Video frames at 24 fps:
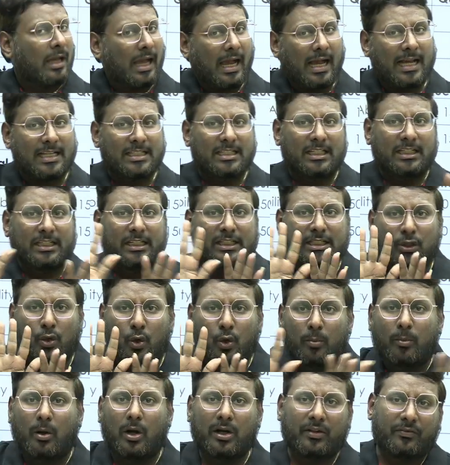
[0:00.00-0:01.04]
As it is, no
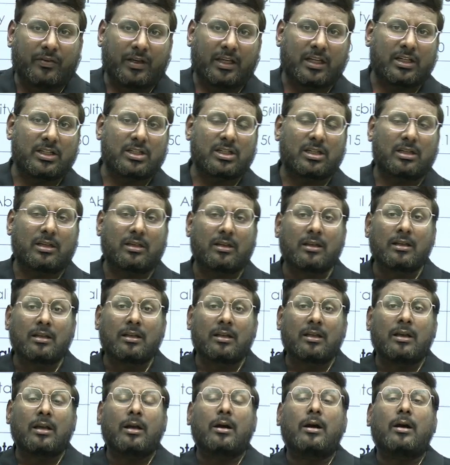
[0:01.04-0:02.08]
modification.
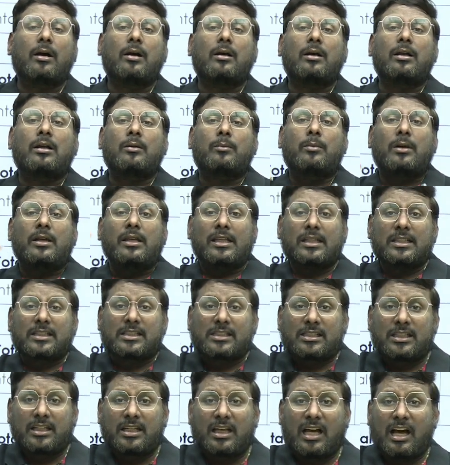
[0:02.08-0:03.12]

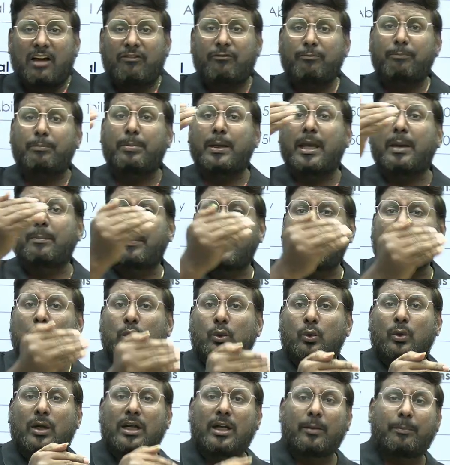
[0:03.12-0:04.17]
Instead of paper
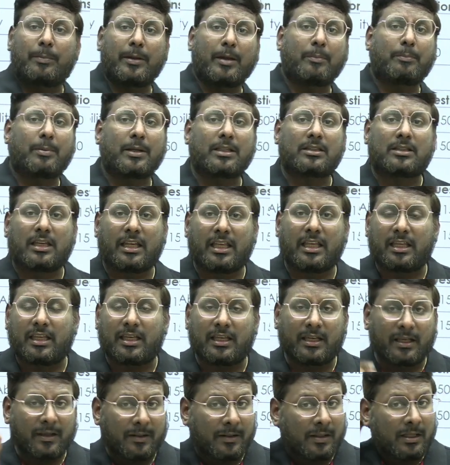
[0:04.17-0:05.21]
2 and paper
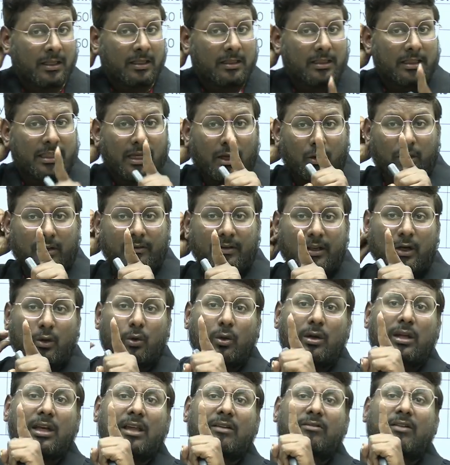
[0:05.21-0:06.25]
3, they have given
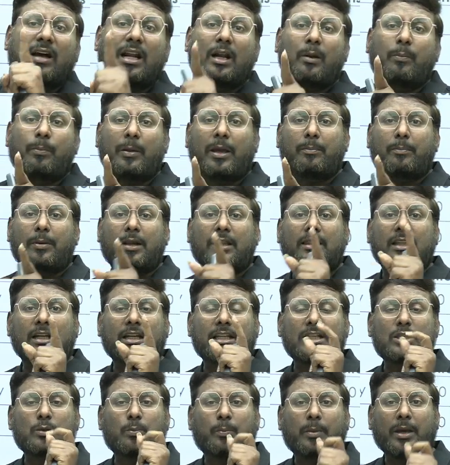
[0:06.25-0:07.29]
only one paper, that
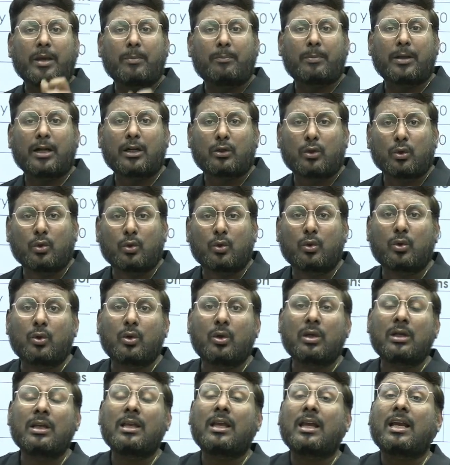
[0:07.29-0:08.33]
is paper
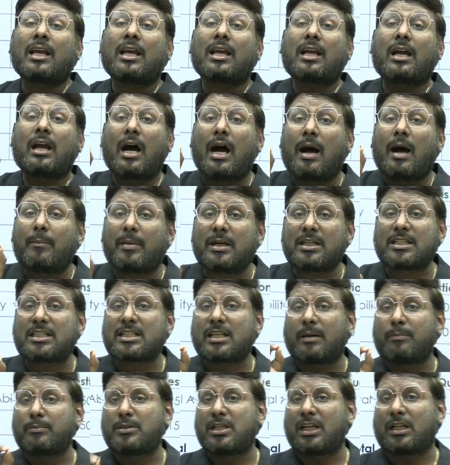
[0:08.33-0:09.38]
2, common
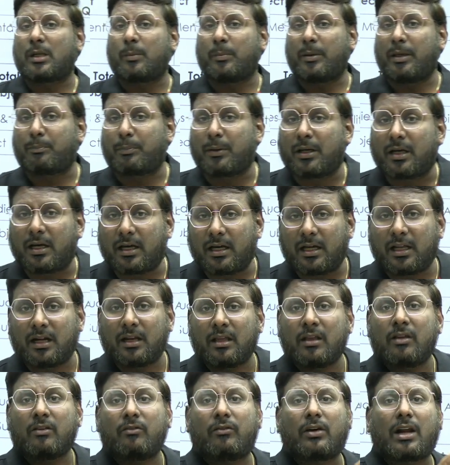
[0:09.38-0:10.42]
subject paper
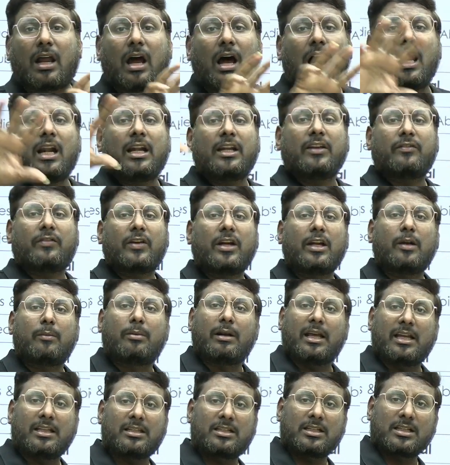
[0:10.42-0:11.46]
for all different
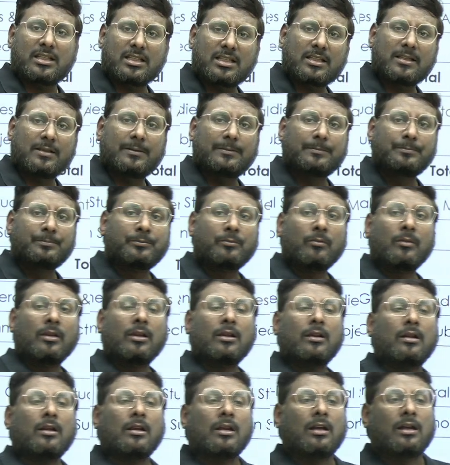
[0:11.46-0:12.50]
branches,
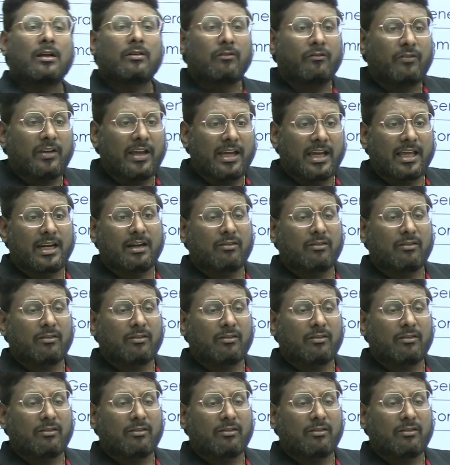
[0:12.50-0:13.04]
where